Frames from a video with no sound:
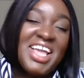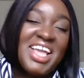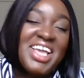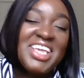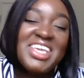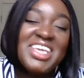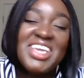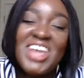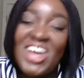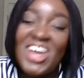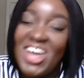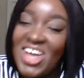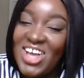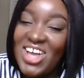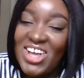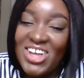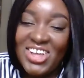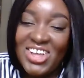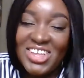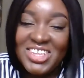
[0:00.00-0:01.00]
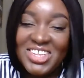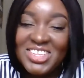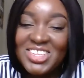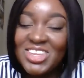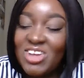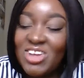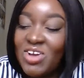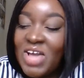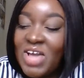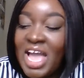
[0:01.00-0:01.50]
Y'all,
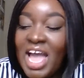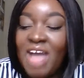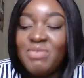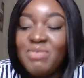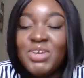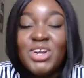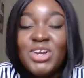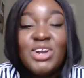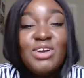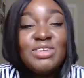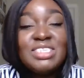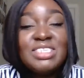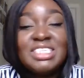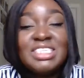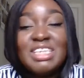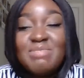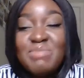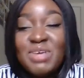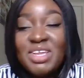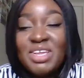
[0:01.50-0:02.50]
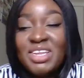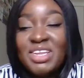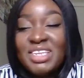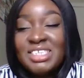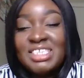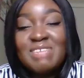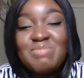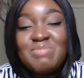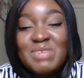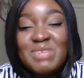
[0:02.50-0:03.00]
it'll have a girl slipping and
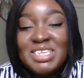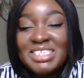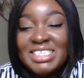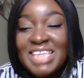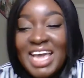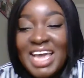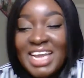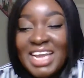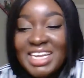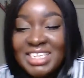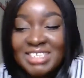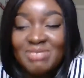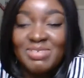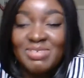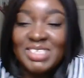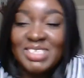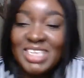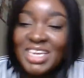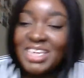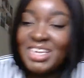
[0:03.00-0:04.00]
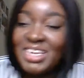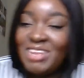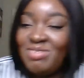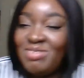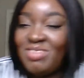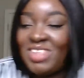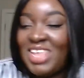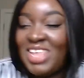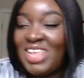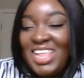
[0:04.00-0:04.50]
sliding in some sin. I'm
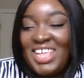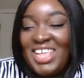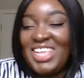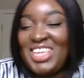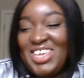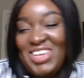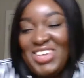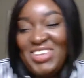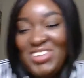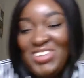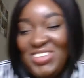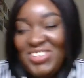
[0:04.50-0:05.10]
telling you.